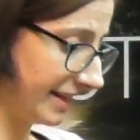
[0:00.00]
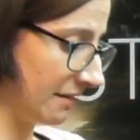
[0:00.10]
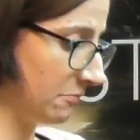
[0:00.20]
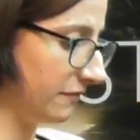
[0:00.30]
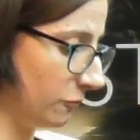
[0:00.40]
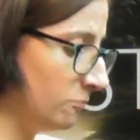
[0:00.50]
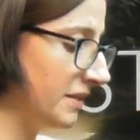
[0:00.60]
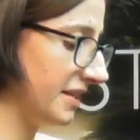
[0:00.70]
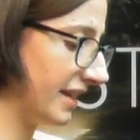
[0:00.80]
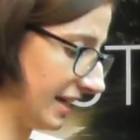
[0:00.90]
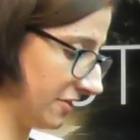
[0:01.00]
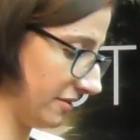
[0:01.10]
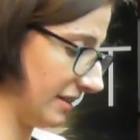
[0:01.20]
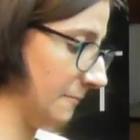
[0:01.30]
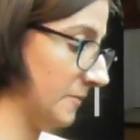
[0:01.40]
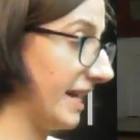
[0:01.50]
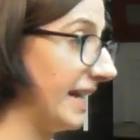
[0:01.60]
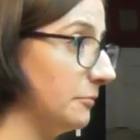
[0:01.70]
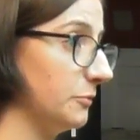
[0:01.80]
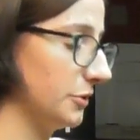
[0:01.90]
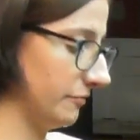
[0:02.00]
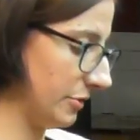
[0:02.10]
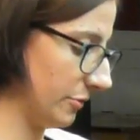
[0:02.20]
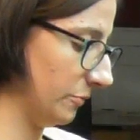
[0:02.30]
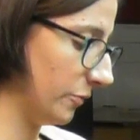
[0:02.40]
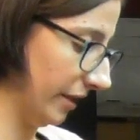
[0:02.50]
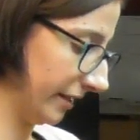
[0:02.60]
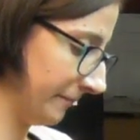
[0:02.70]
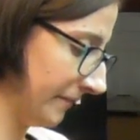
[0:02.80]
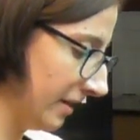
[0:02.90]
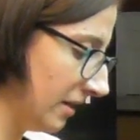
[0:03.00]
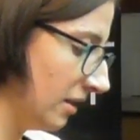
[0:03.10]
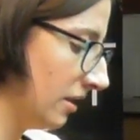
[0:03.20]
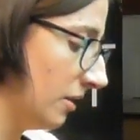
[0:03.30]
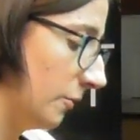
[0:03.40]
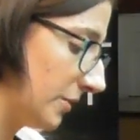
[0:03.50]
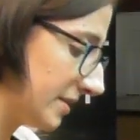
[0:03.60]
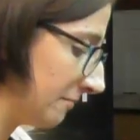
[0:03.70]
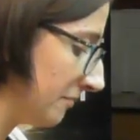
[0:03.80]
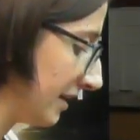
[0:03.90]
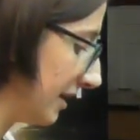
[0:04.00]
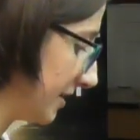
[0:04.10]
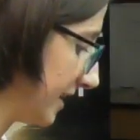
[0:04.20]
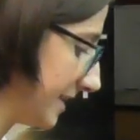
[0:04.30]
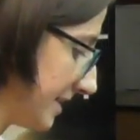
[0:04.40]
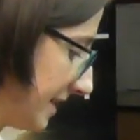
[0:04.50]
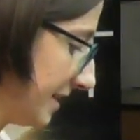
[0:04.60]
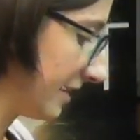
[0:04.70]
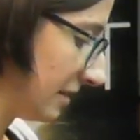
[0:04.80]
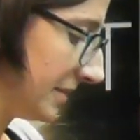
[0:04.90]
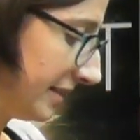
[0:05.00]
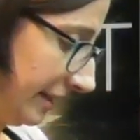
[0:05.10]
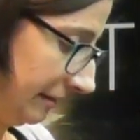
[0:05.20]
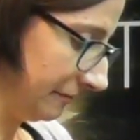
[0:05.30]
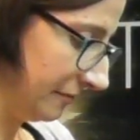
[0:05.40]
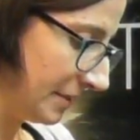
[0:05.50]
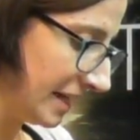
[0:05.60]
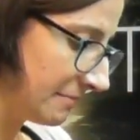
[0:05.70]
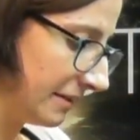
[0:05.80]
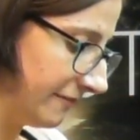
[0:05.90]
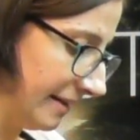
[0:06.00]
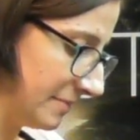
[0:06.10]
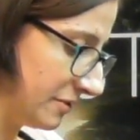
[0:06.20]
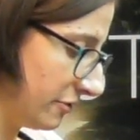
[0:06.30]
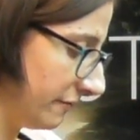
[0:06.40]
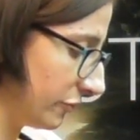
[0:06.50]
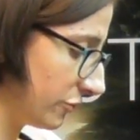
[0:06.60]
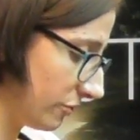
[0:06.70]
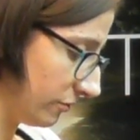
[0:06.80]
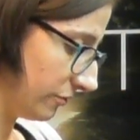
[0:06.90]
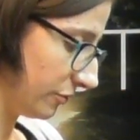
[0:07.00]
off all medication and was able to resume work. What's something I'd like to see in the coming year? For me and my family to know for sure the